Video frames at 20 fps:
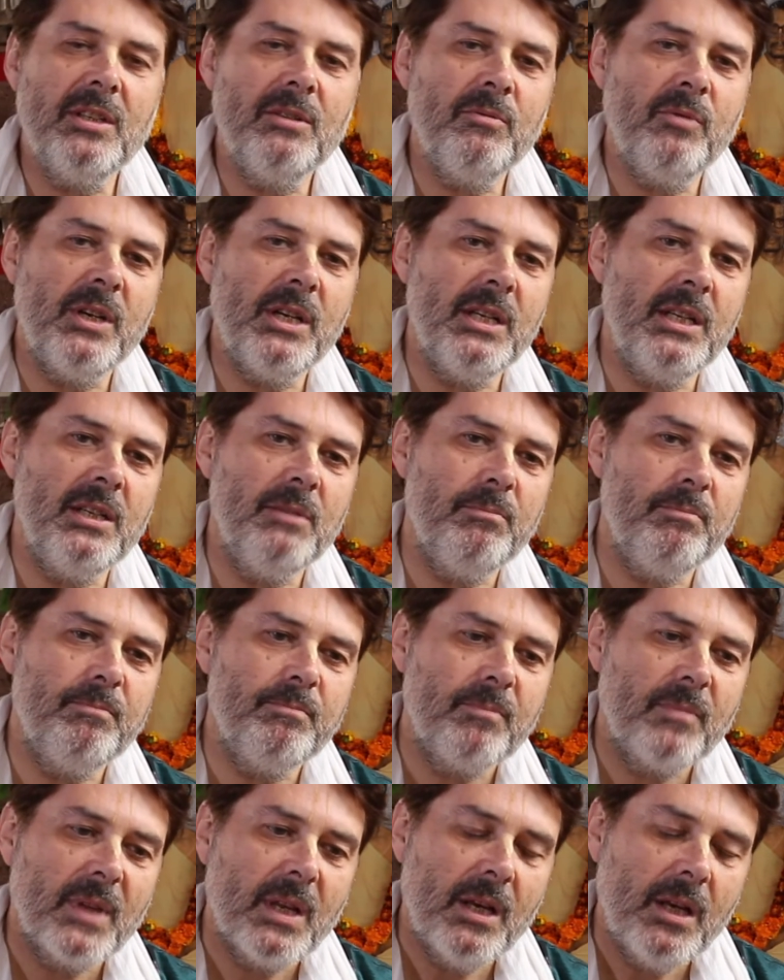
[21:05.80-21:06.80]
and very
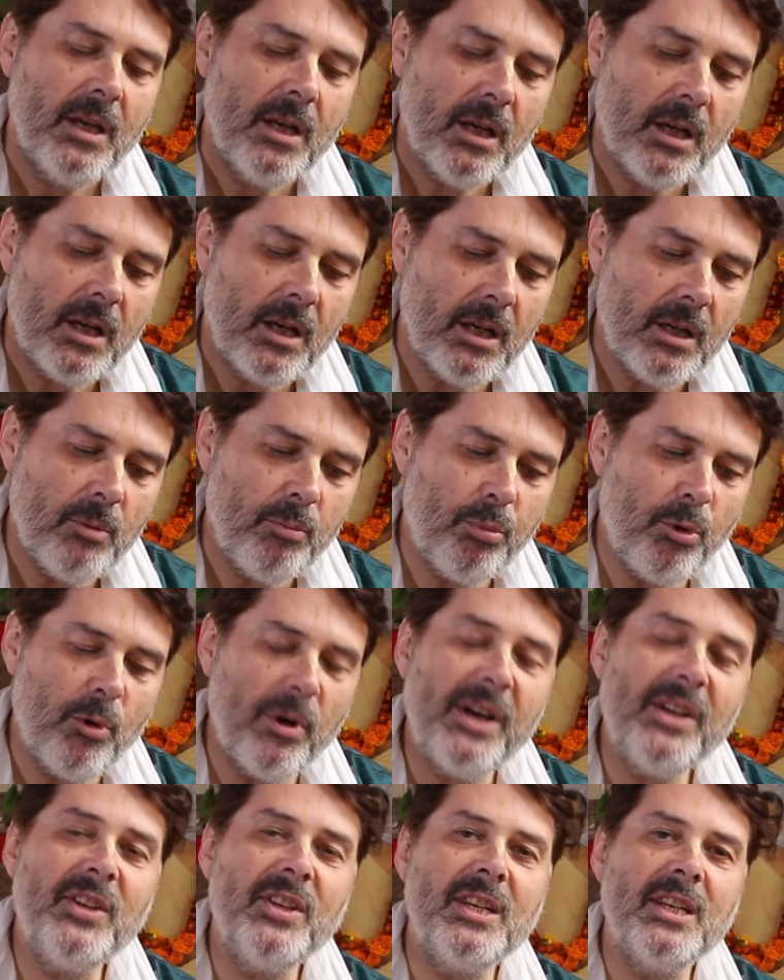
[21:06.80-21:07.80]

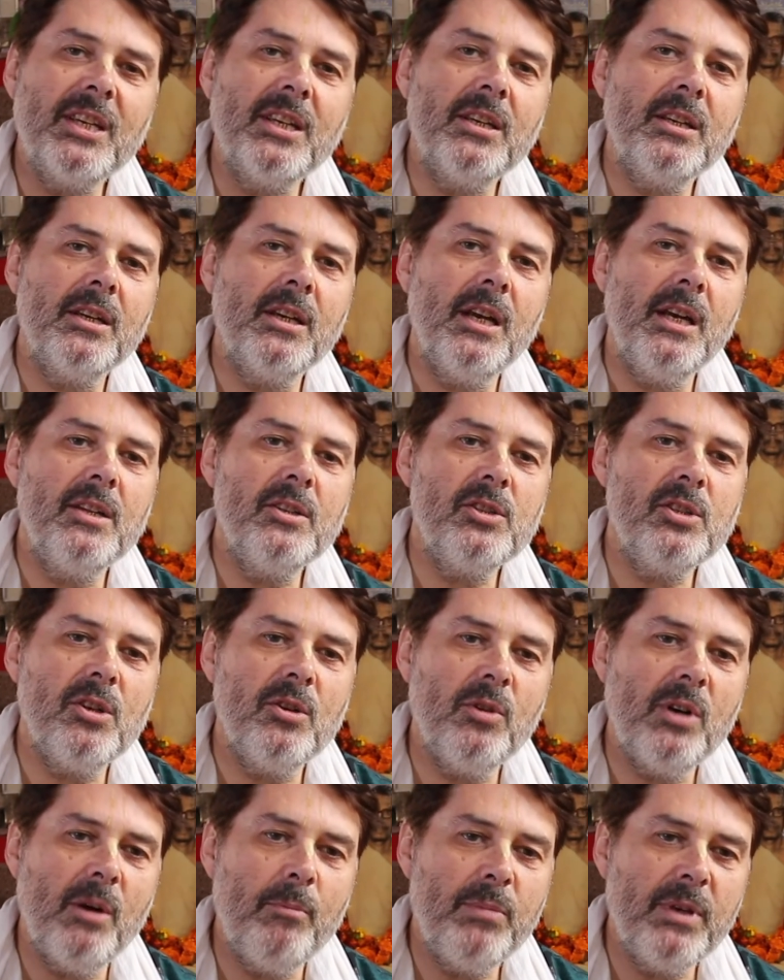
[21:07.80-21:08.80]
poetic, and
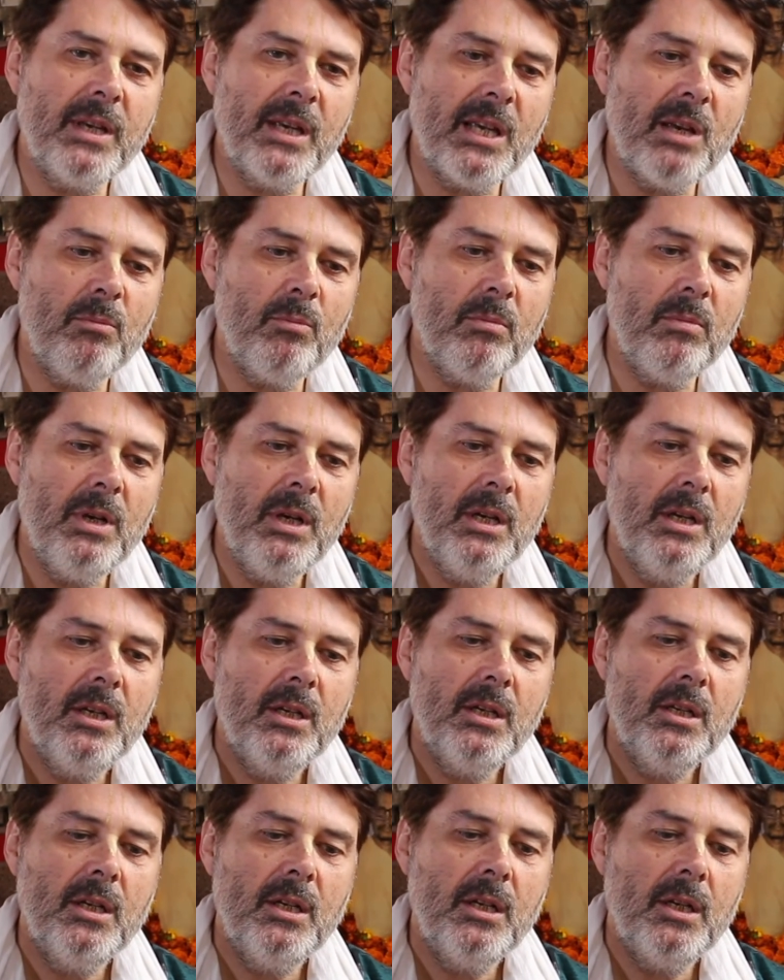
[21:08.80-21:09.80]
so I became
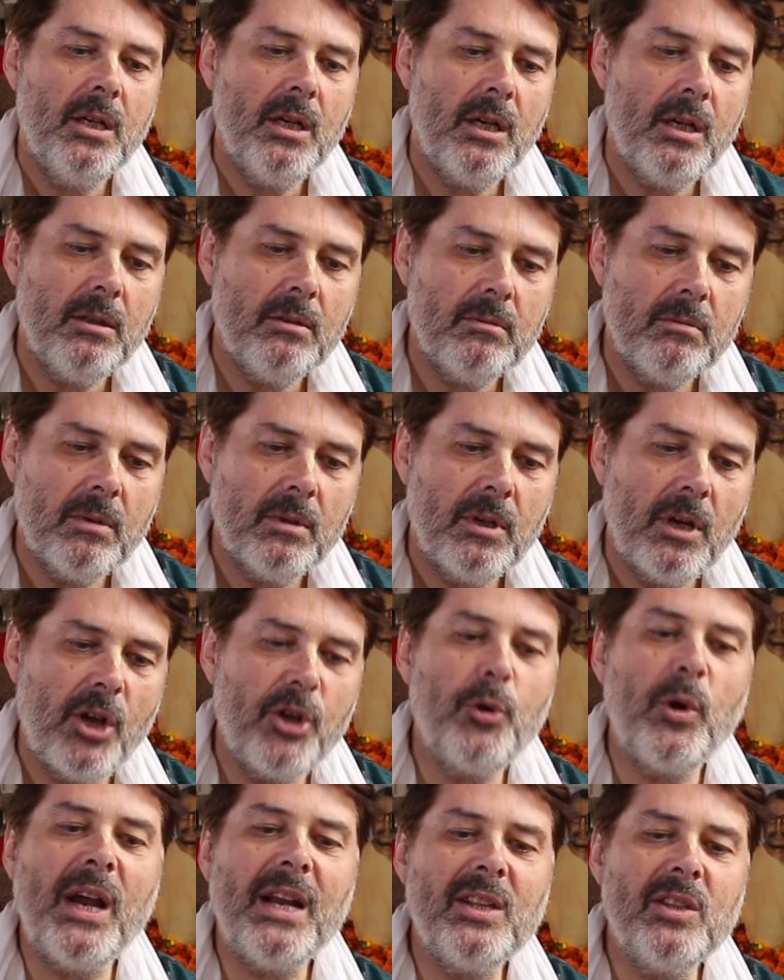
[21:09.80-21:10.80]

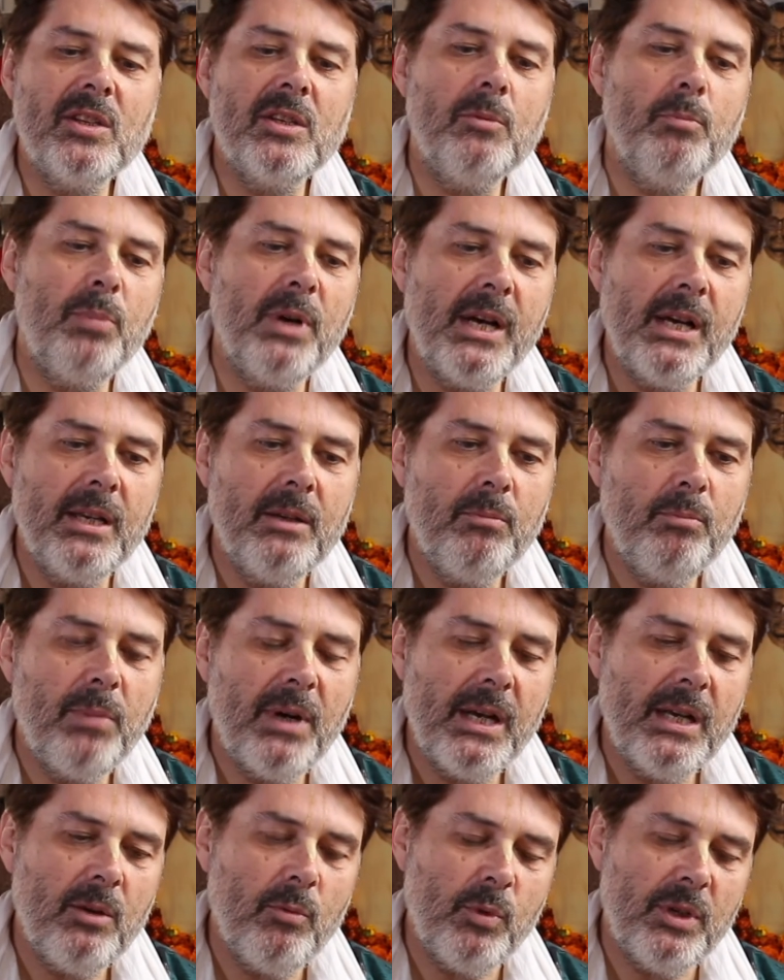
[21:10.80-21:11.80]
attracted
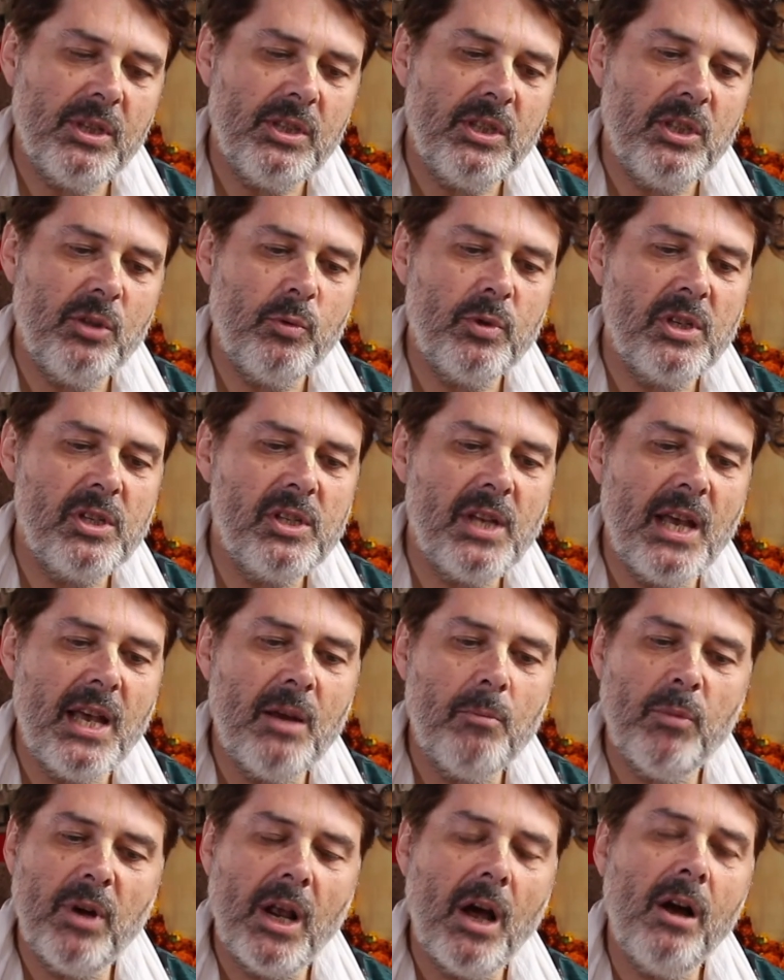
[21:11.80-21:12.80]
by what he was
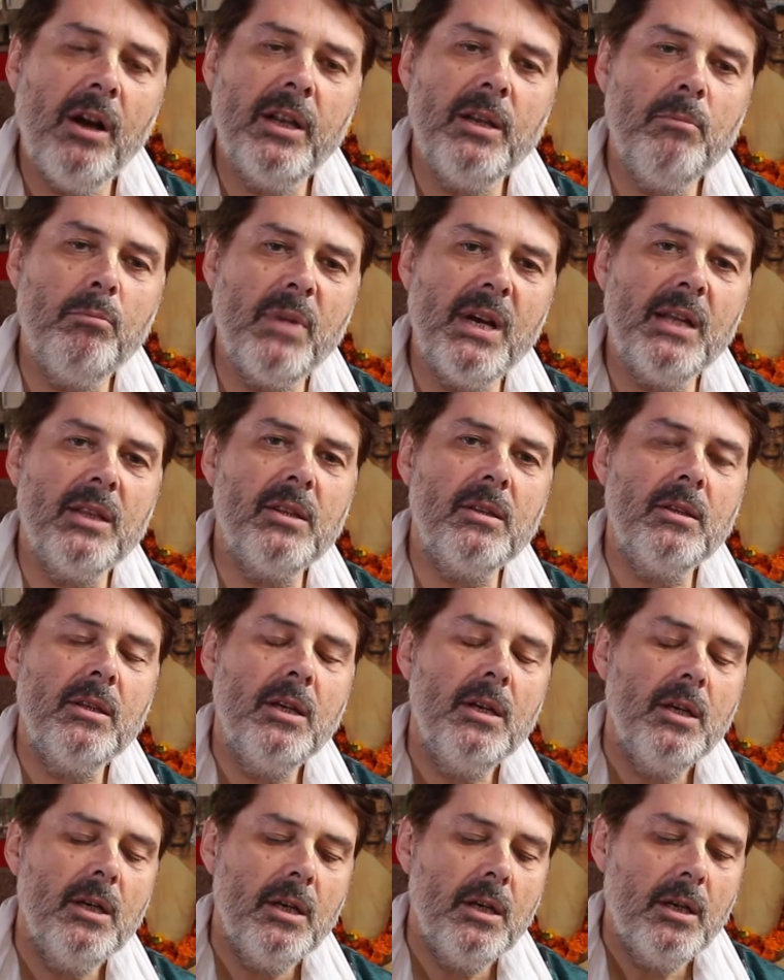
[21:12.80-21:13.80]
saying. But I only met
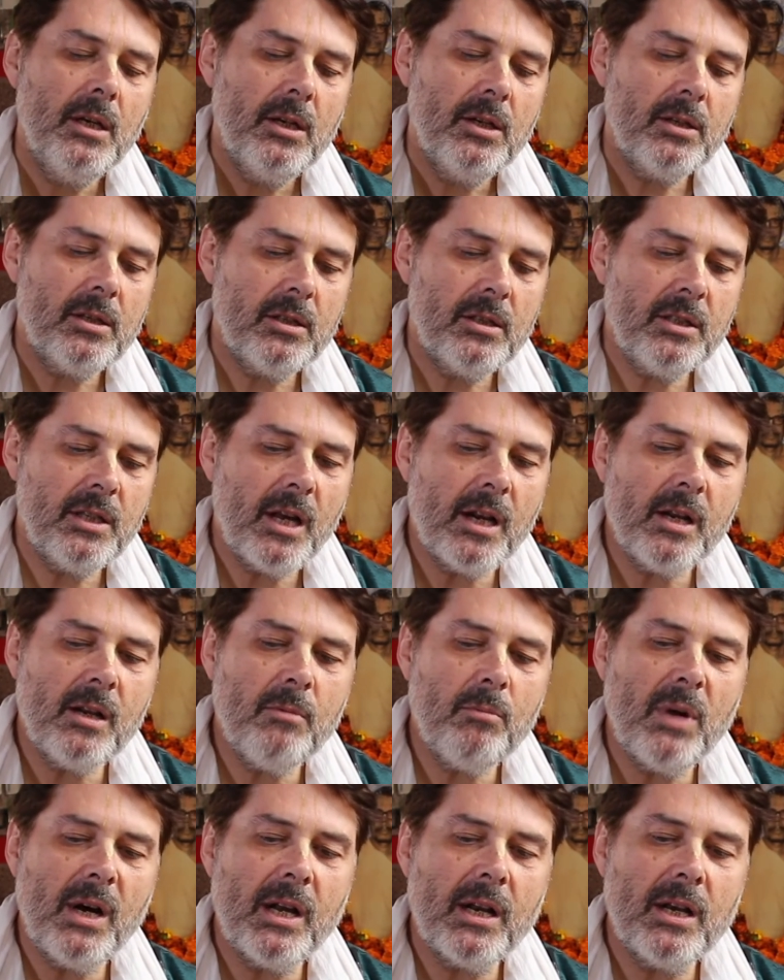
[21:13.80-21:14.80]
Srila
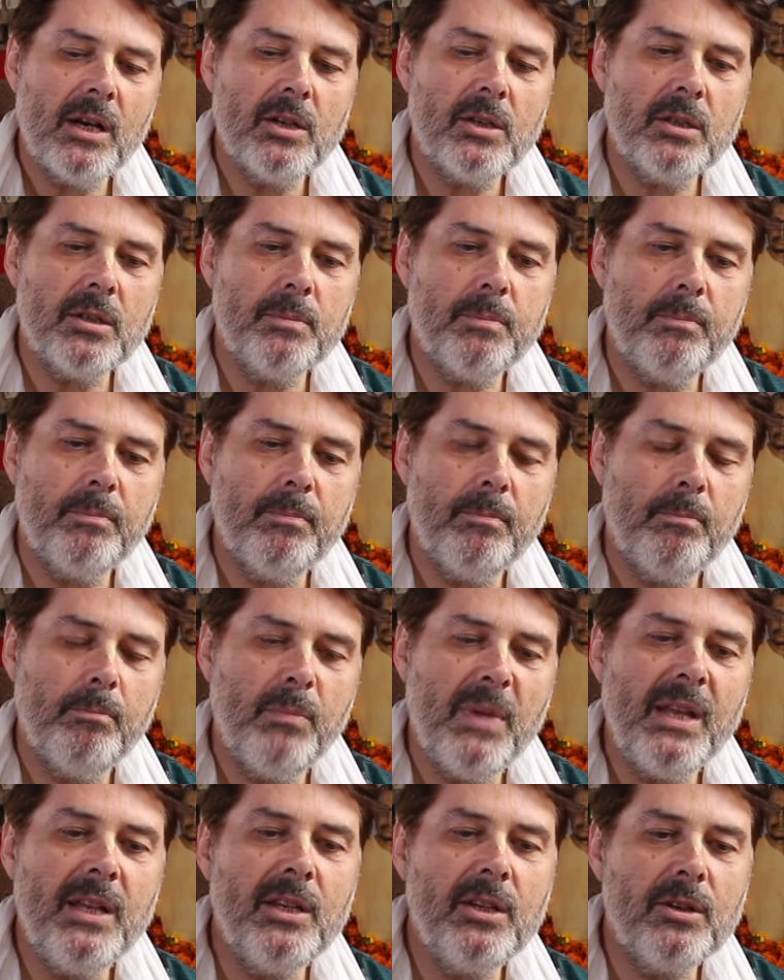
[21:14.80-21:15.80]
Narayana Maharaj
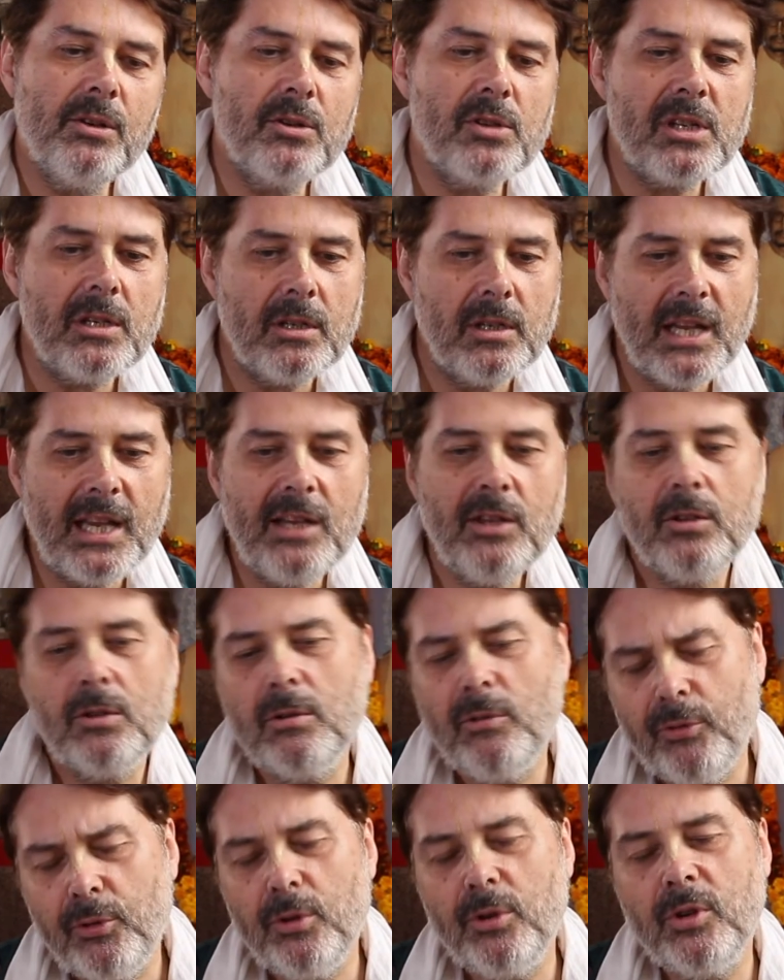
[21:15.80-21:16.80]
many years later,
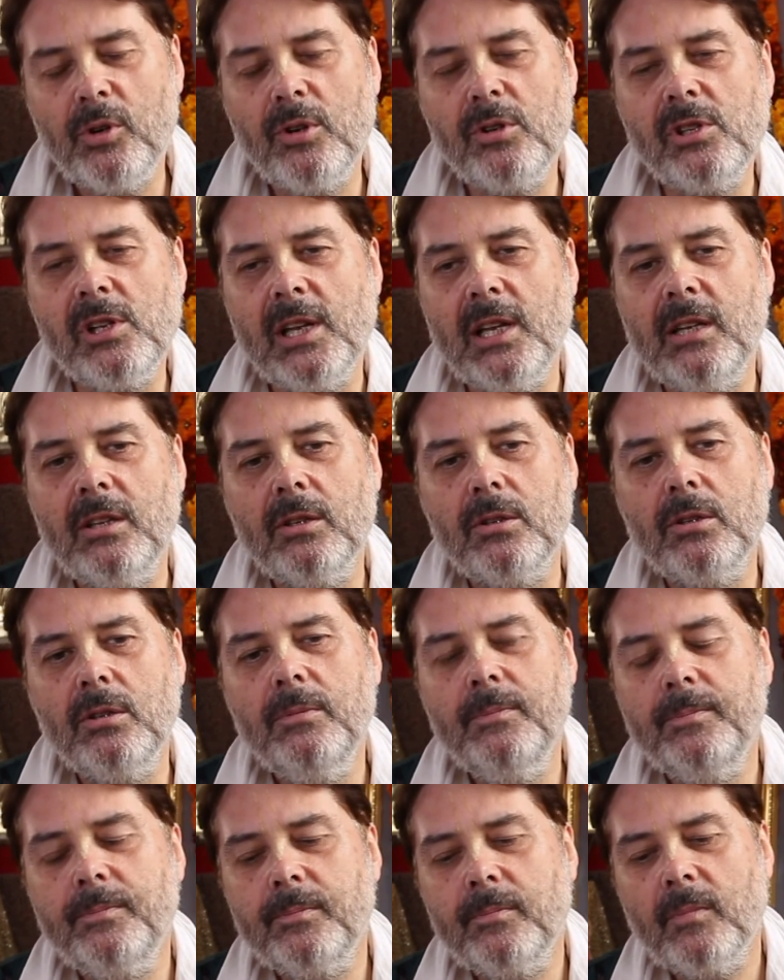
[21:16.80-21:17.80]
a few years later,
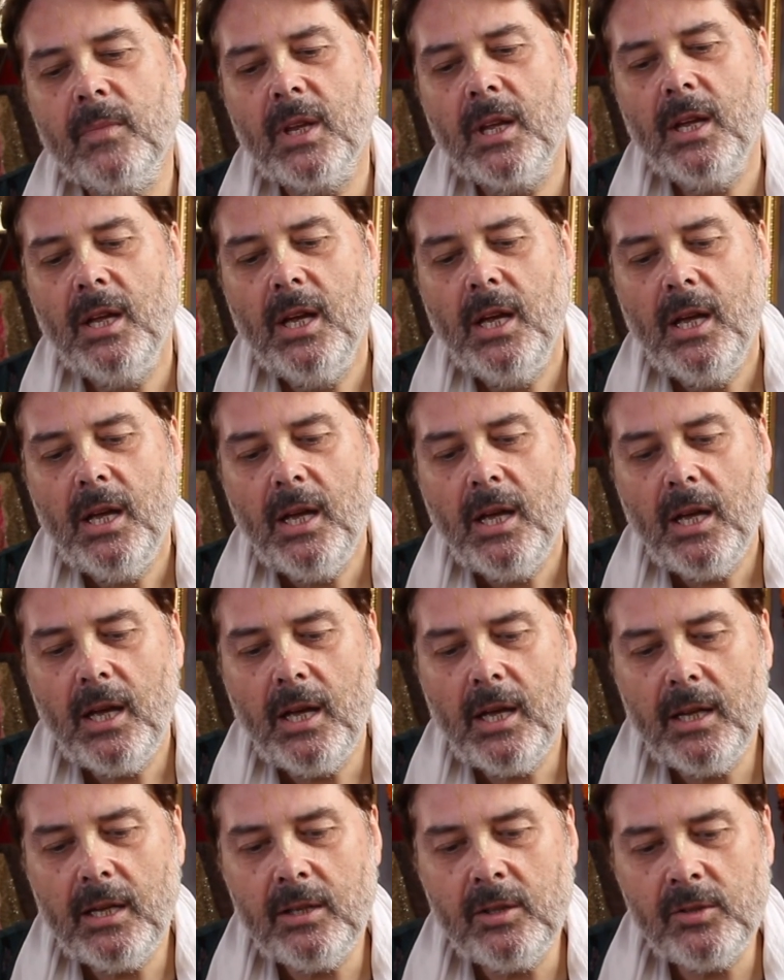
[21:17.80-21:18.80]

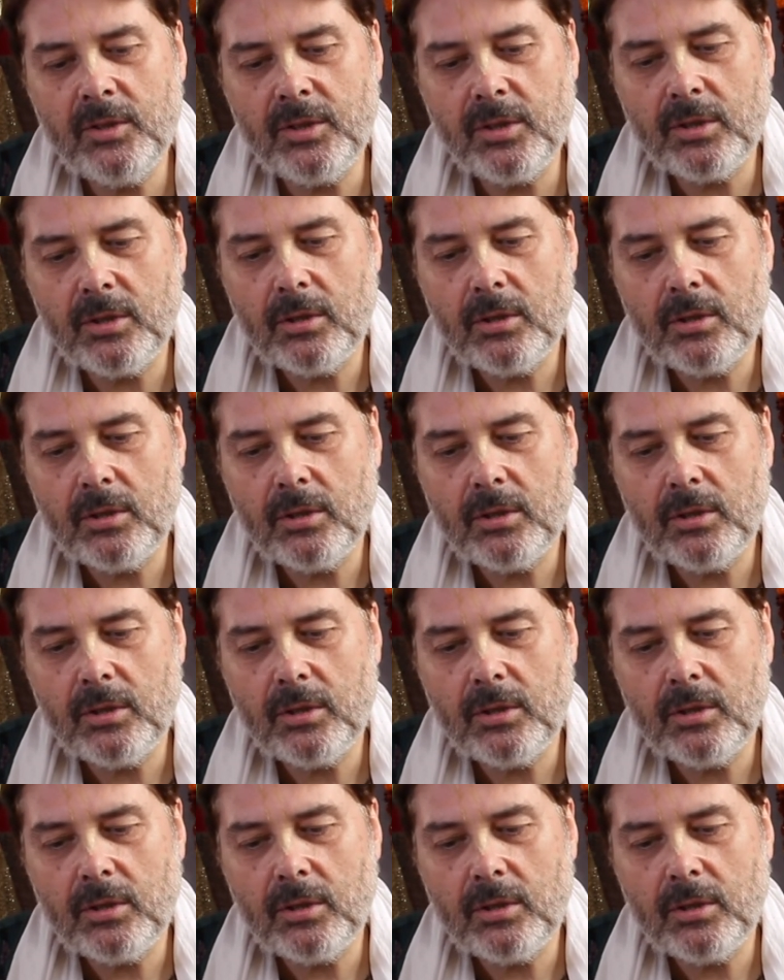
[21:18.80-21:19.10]
and